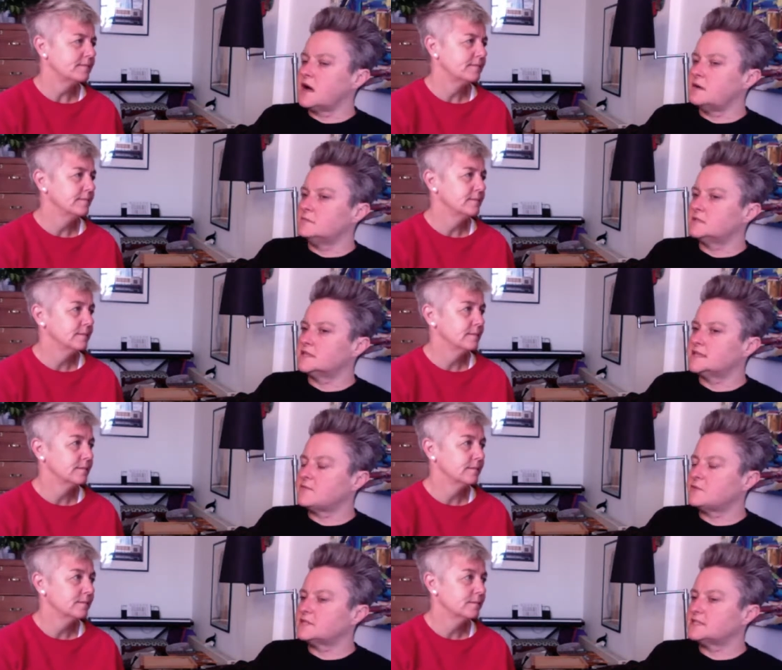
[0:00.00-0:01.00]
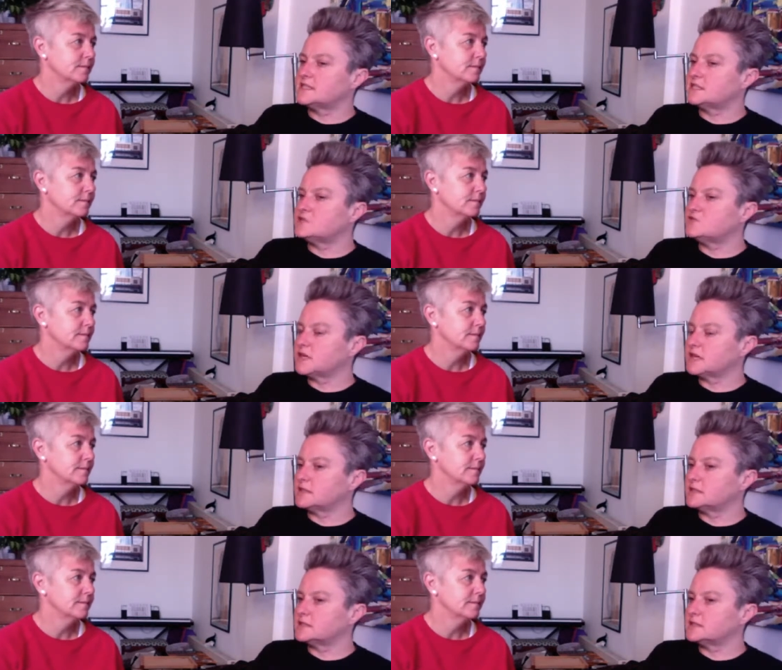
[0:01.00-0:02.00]
Speaker 1: um, suddenly everyone's seen these
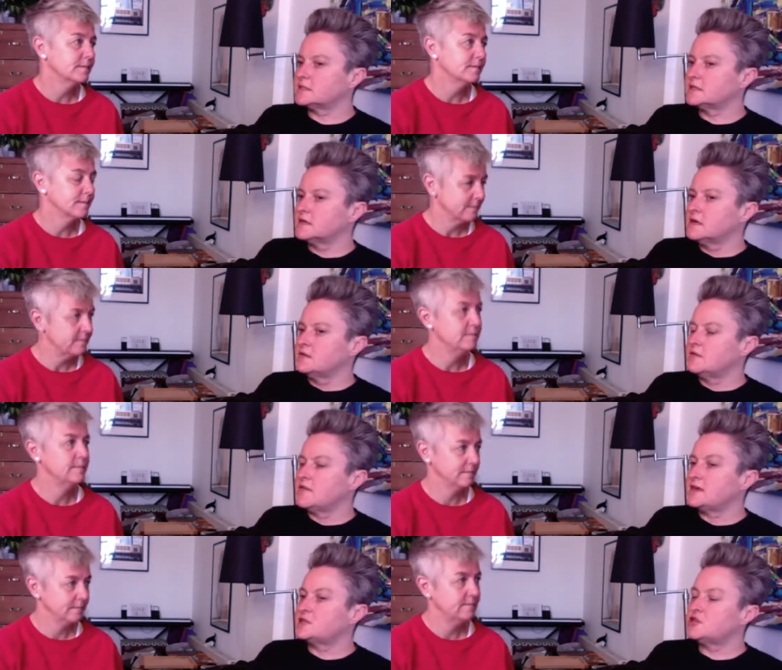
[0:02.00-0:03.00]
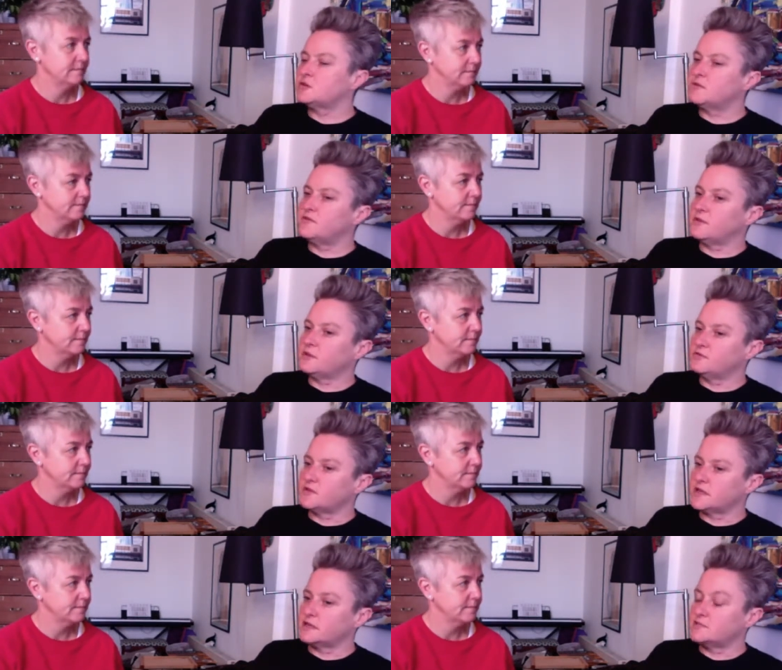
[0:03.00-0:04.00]
drinks mm. that they assume for
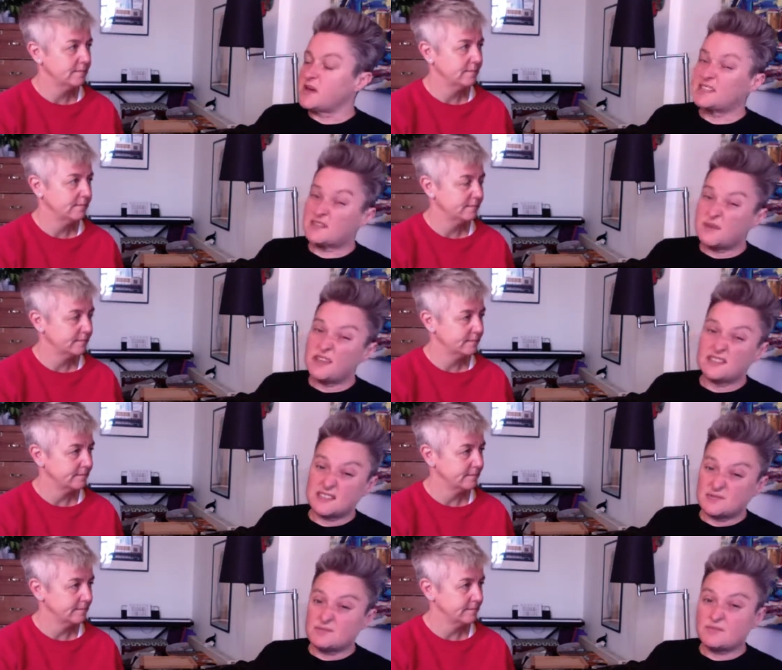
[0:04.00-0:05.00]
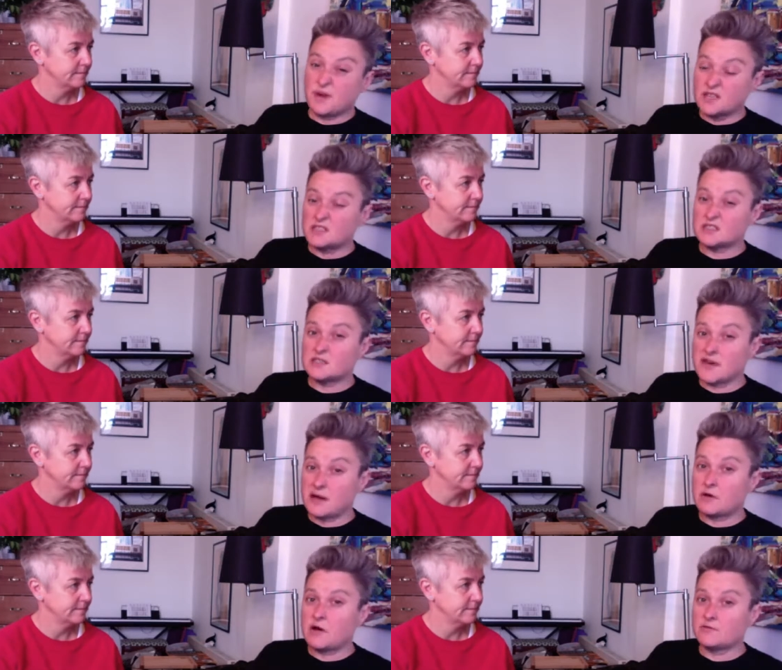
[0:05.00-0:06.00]
non-drinkers, but actually the biggest purchasers of
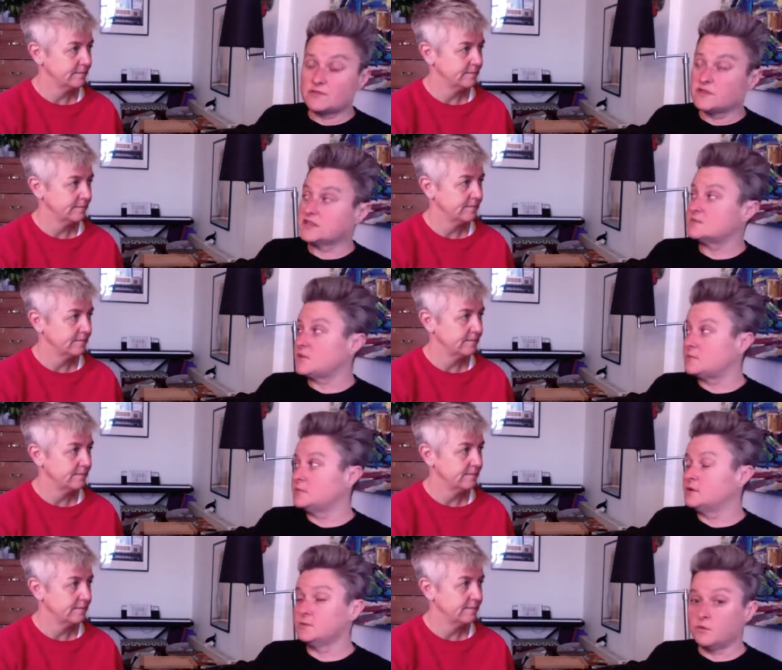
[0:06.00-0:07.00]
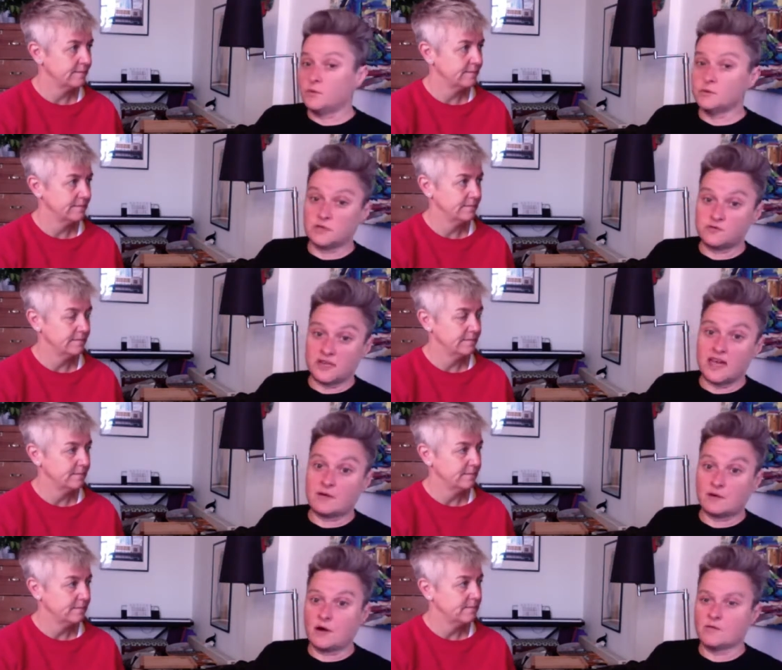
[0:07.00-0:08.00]
alcohol for drinks are people who also drink
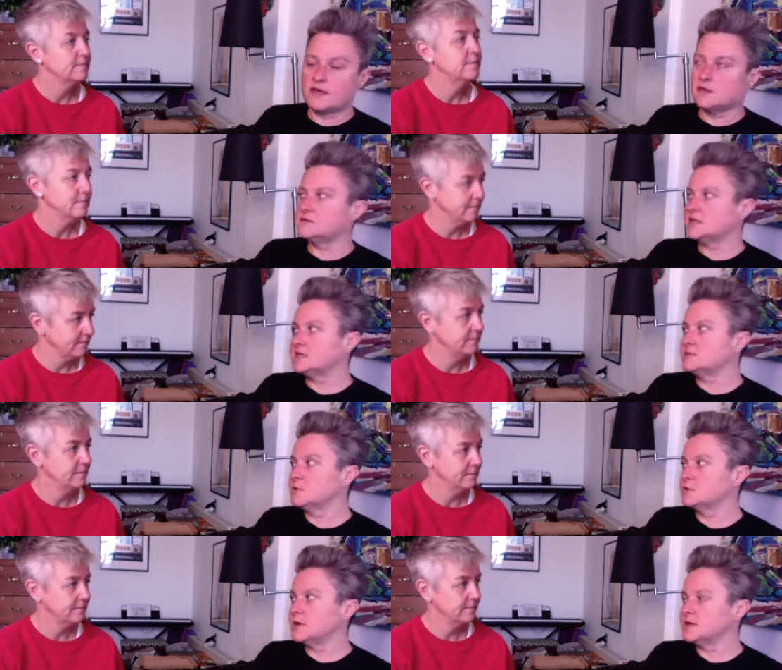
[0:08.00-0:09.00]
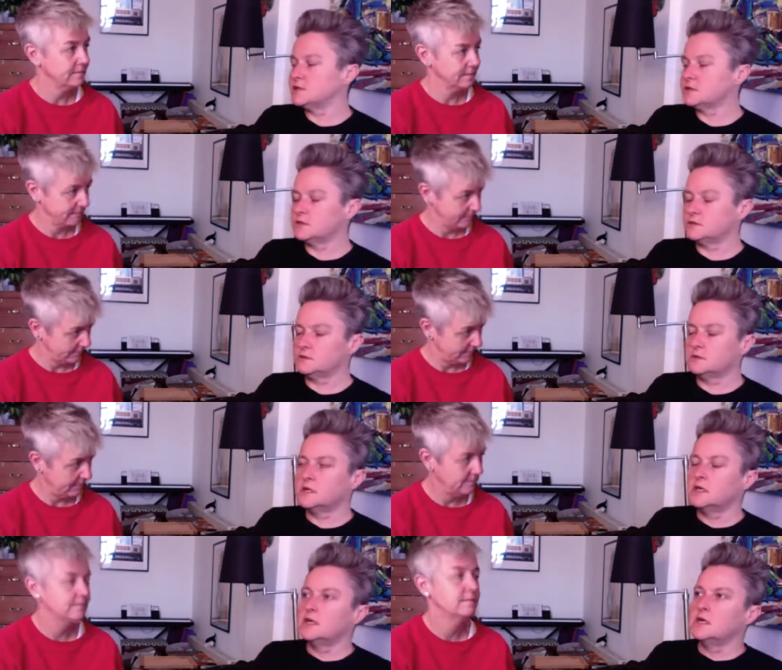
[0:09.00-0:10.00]
alcohol. They're using mm. it as a moderation tool.
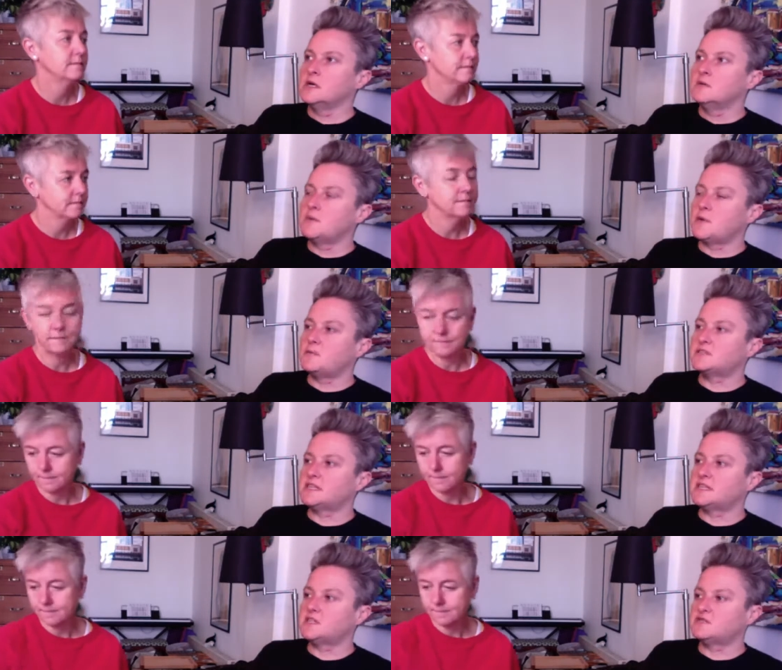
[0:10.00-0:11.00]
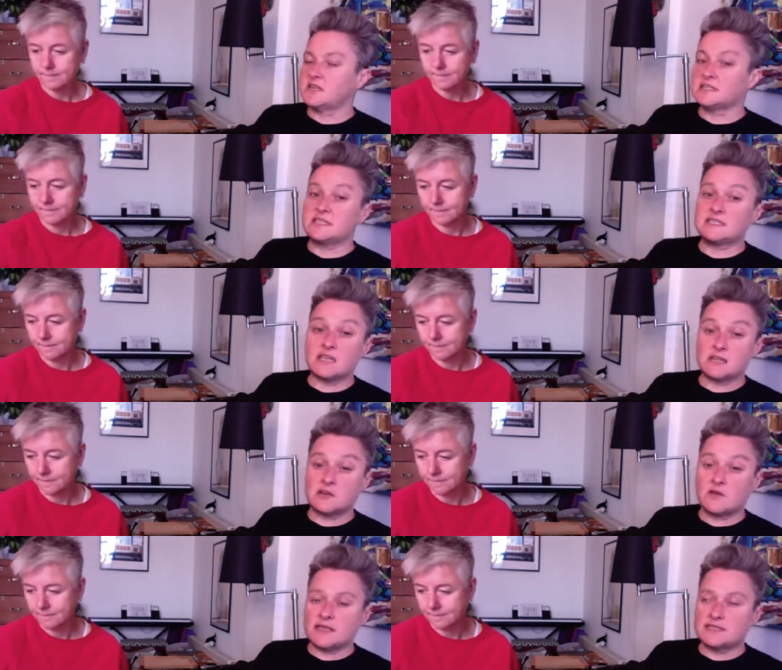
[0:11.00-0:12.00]
Mm. But people see these drinks and it suddenly
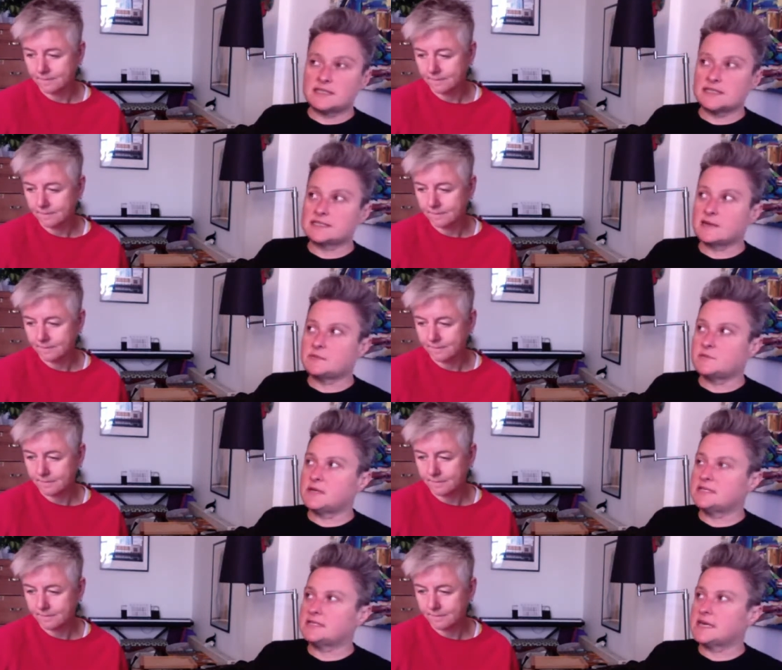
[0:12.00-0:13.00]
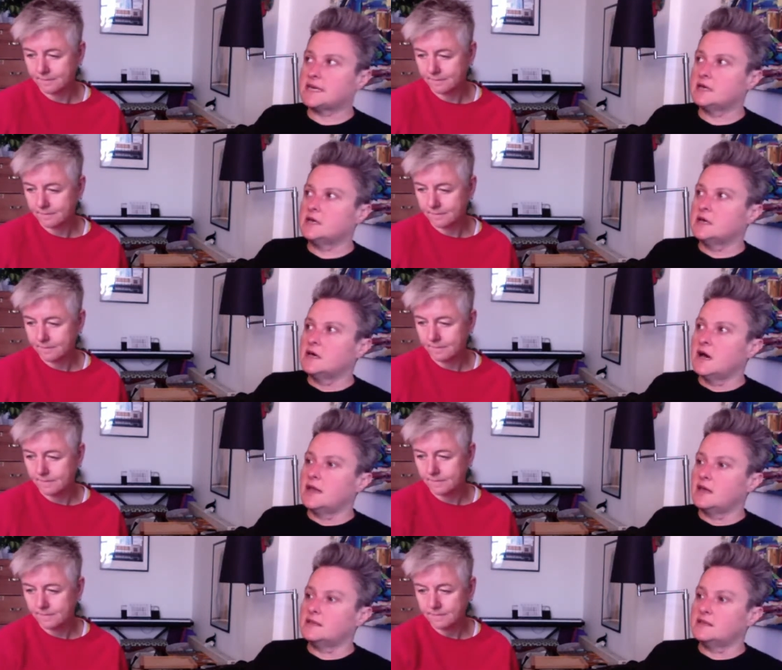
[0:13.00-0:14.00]
creates an acceptability. And
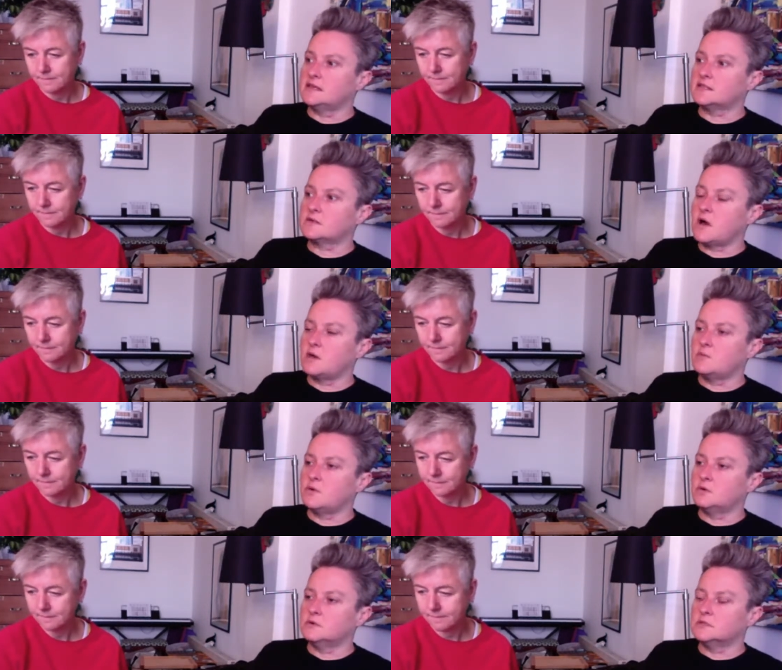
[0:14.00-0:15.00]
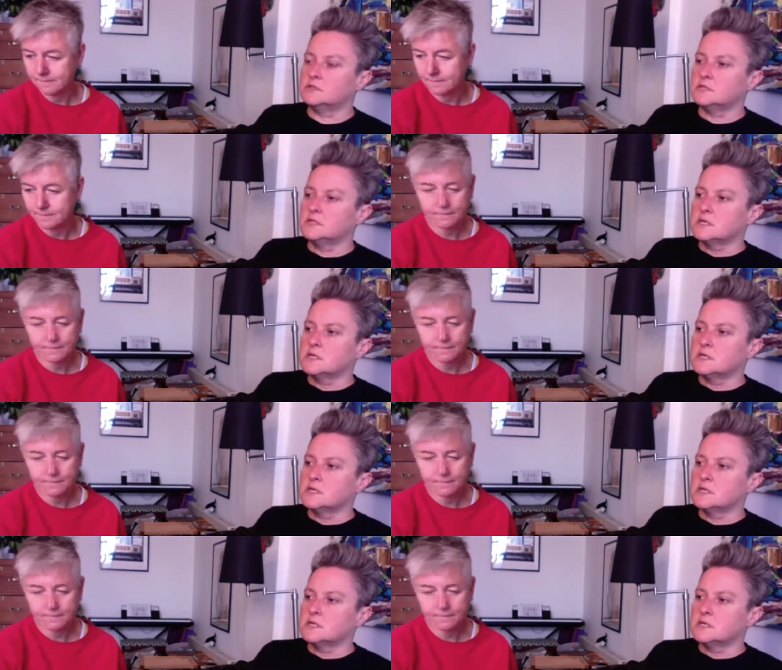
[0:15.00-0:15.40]
I think that's quite important.